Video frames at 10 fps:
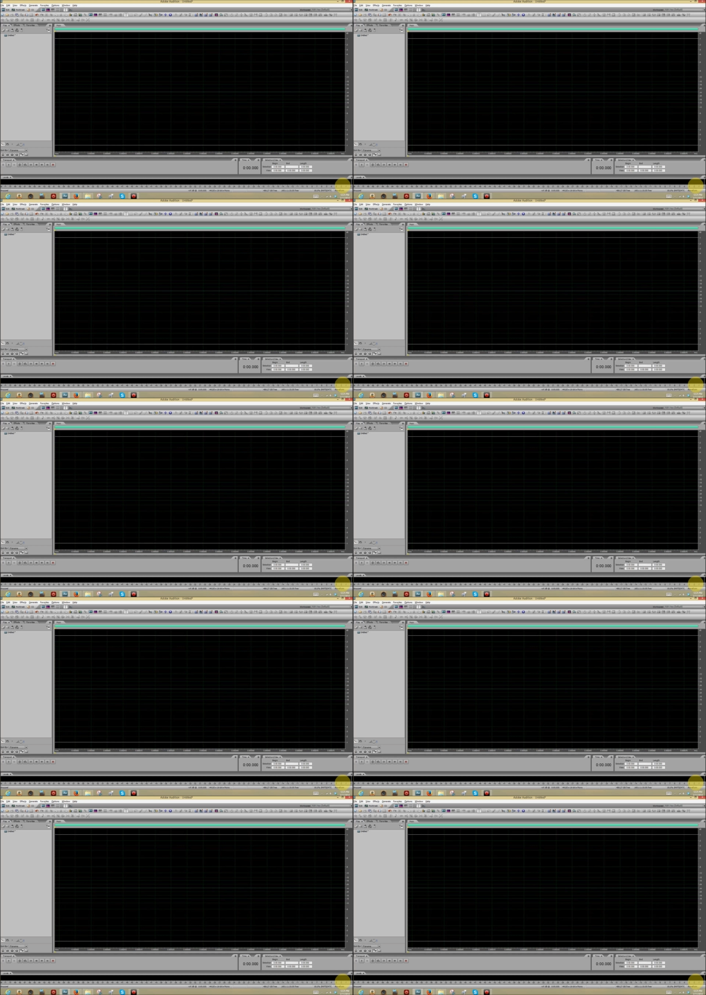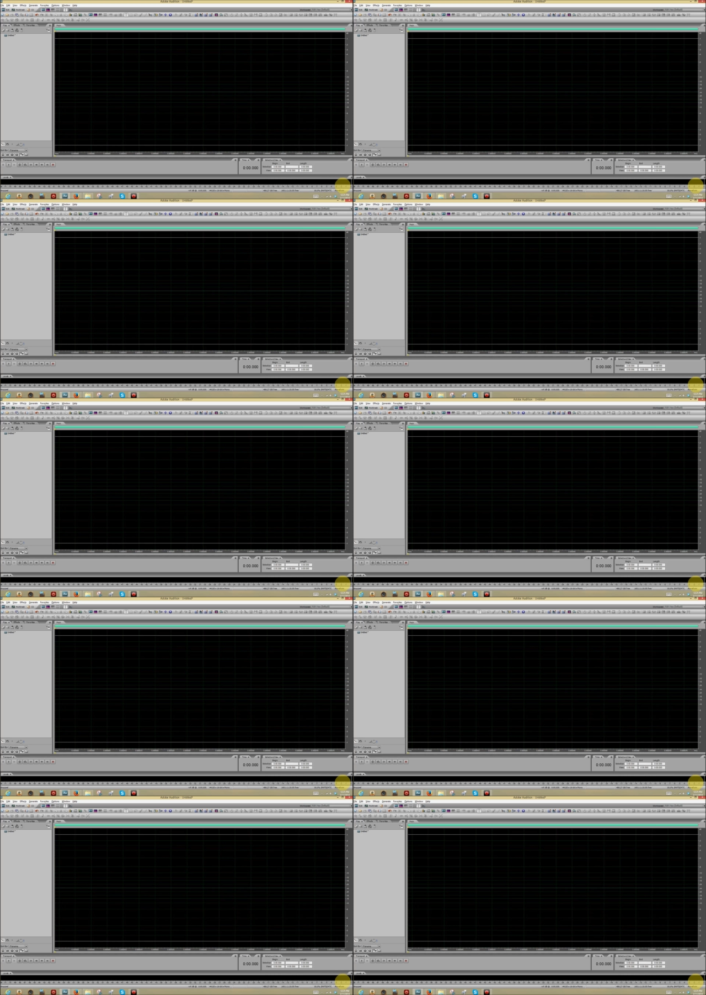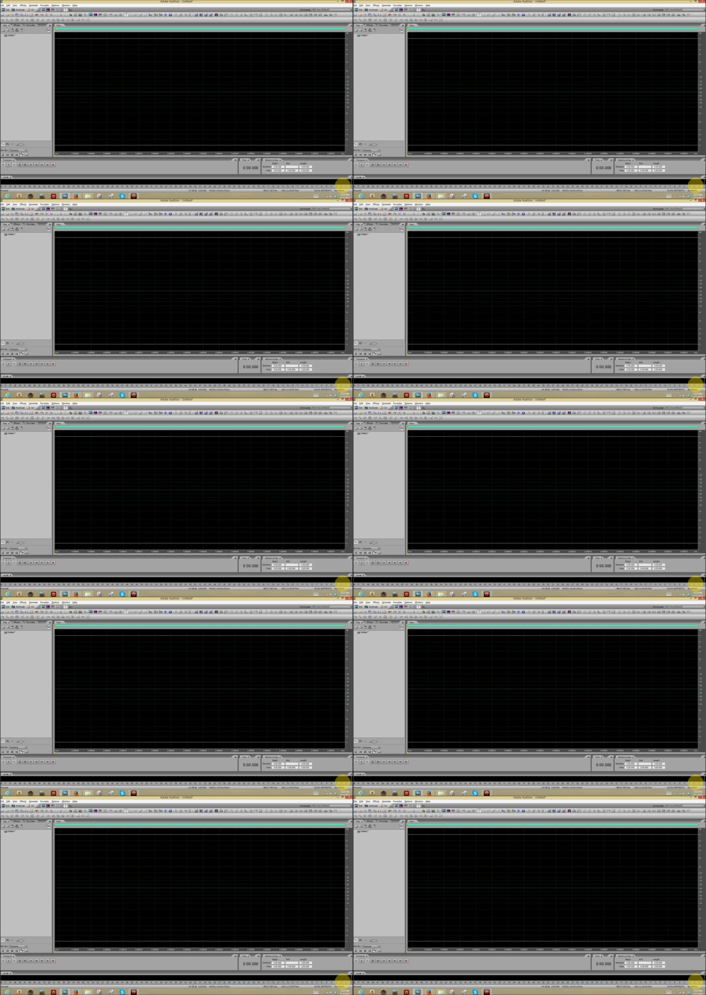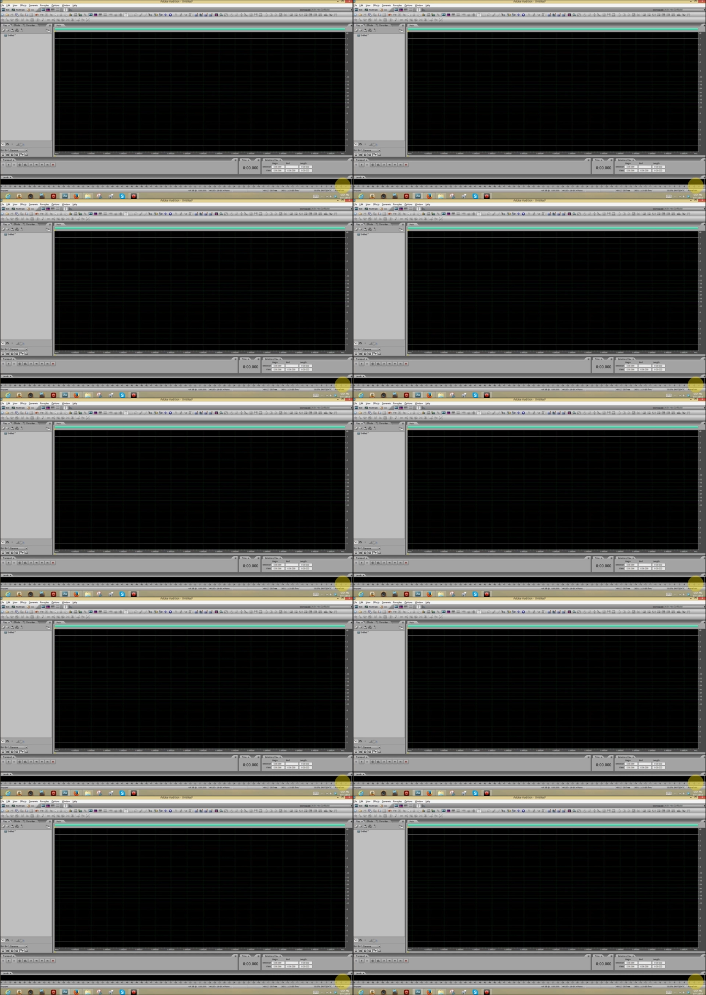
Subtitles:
[unreadable: no face in view]